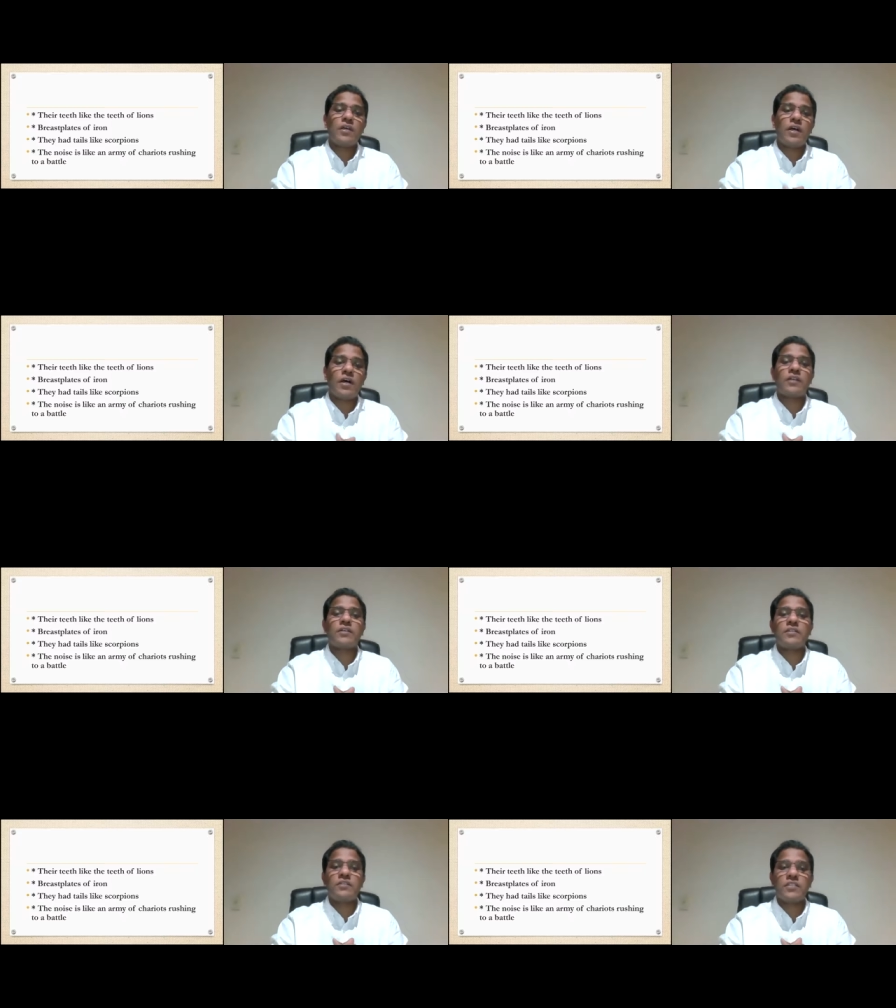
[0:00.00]

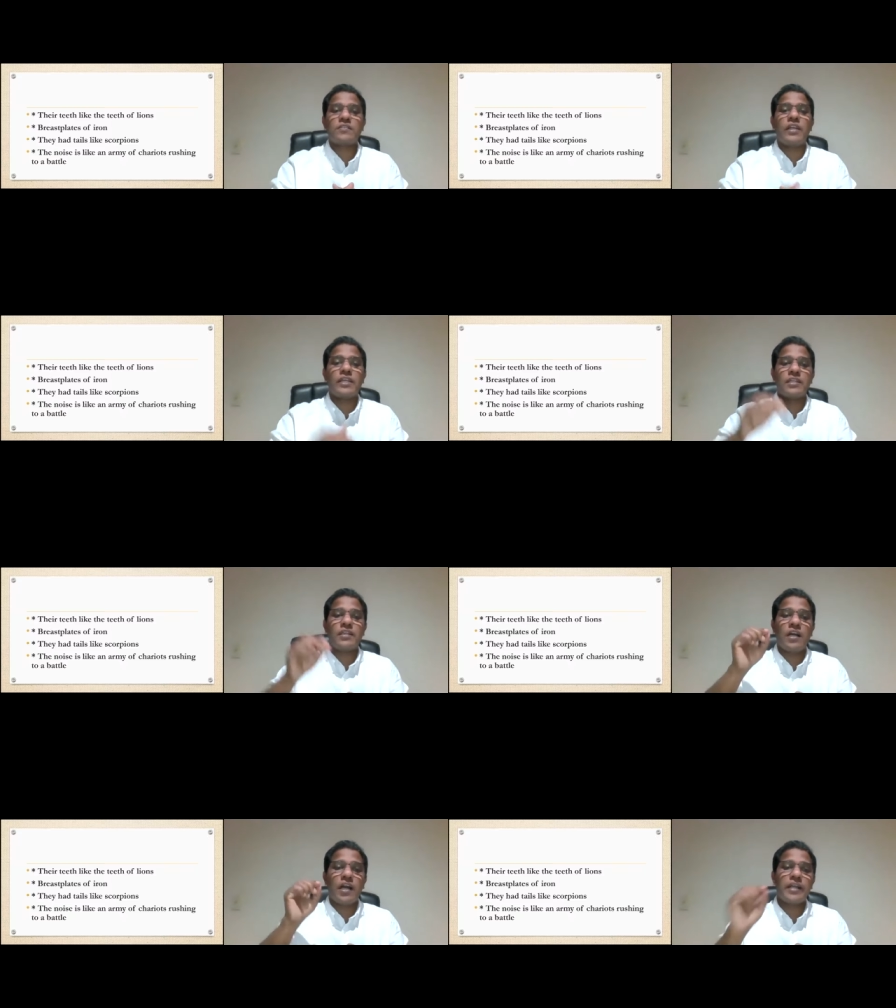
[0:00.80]
are just like an
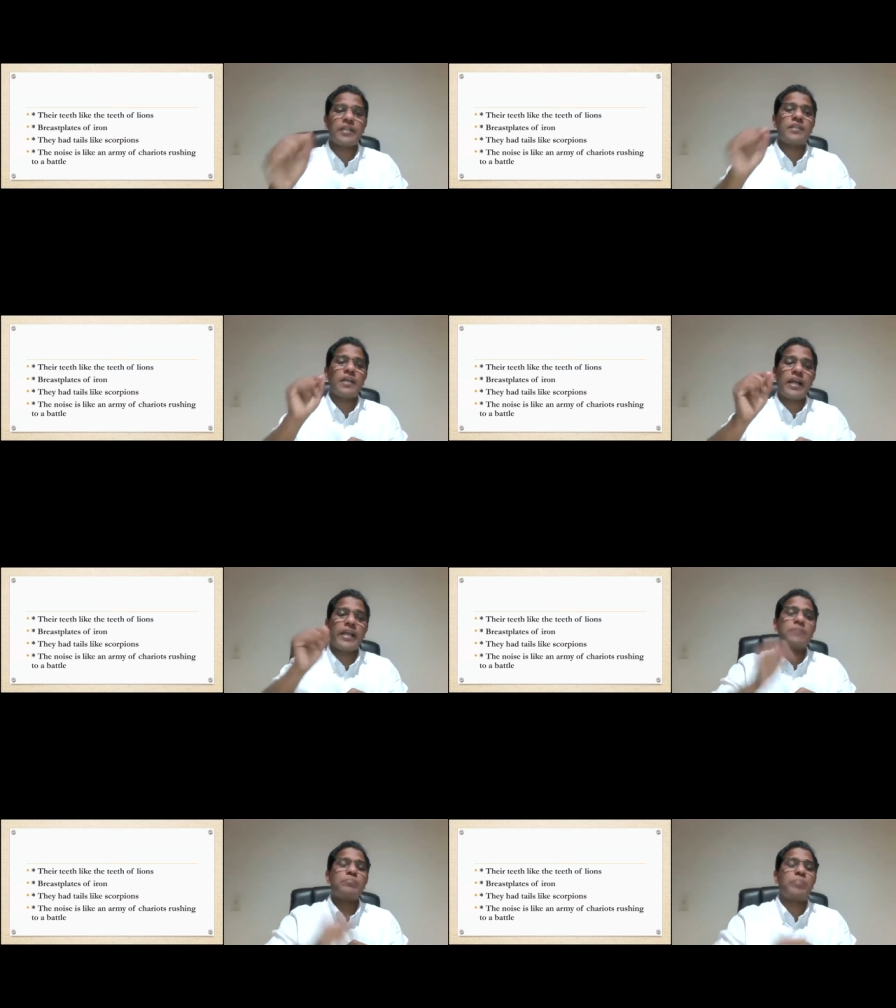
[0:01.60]
iron
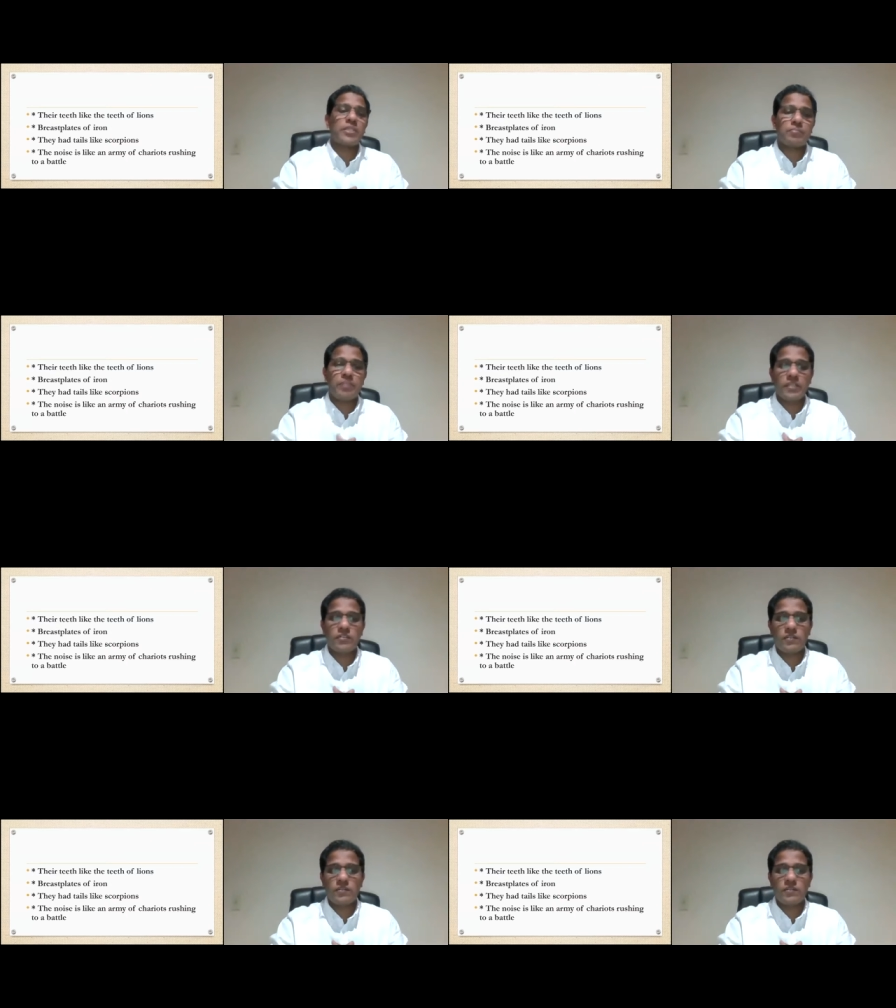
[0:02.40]
iron bricks place.